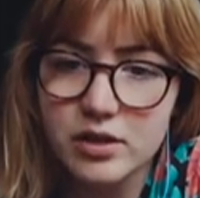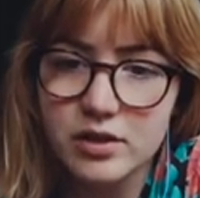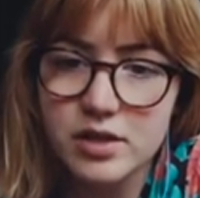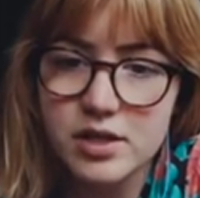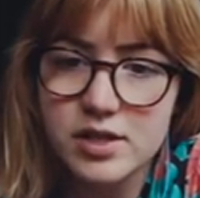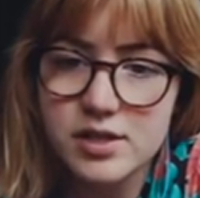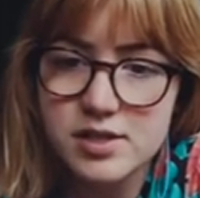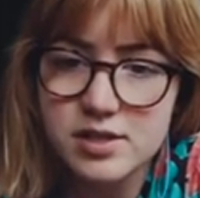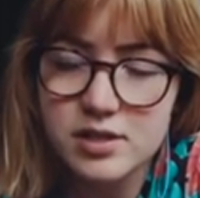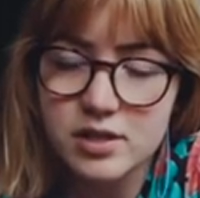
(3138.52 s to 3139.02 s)
on
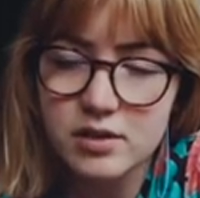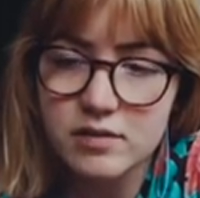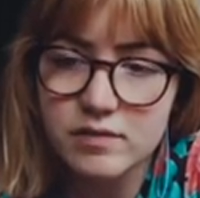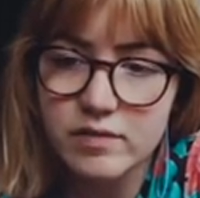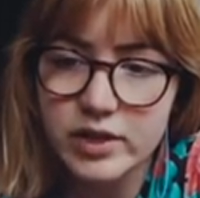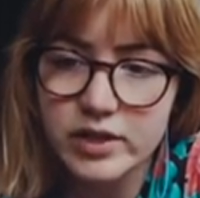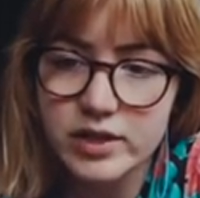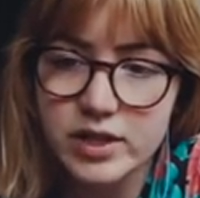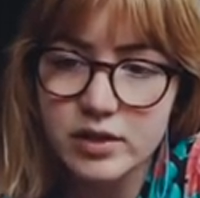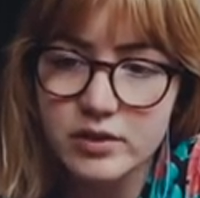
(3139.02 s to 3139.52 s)
this and then
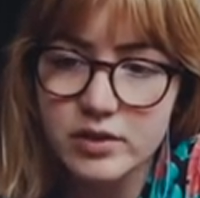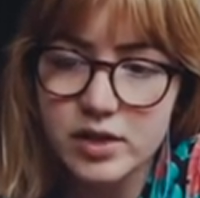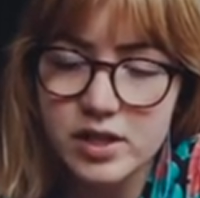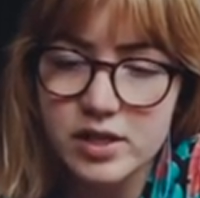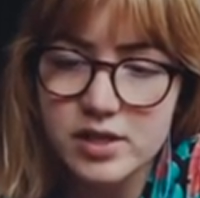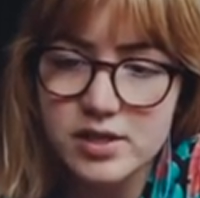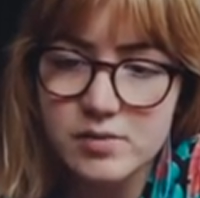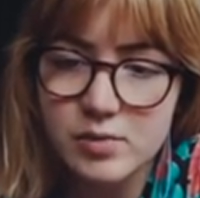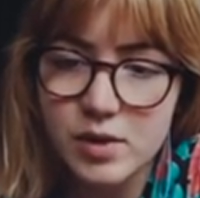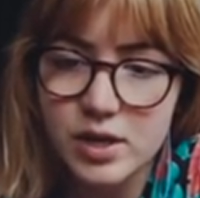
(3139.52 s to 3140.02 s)
find out that
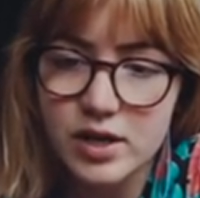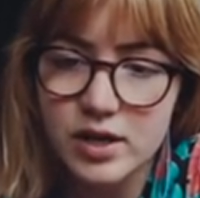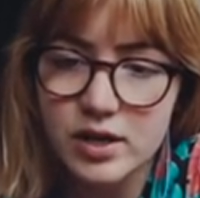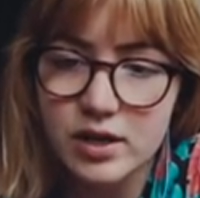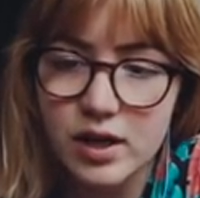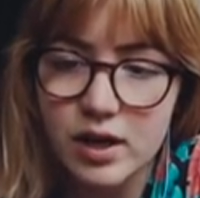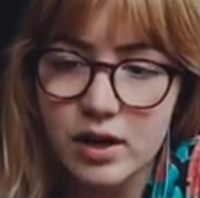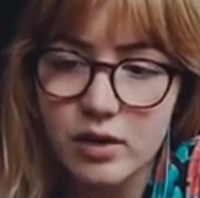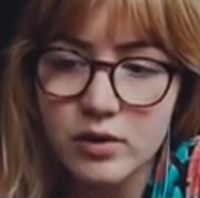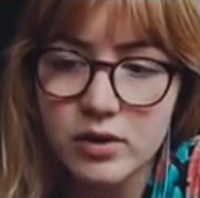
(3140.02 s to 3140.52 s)
it's ready
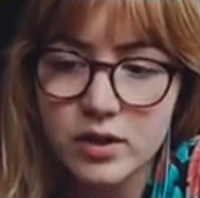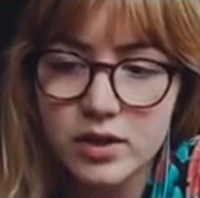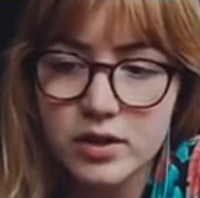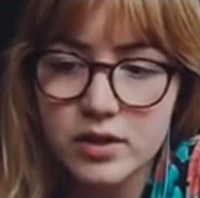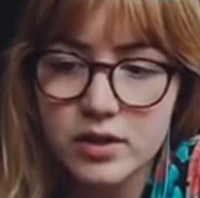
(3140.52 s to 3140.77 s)
now.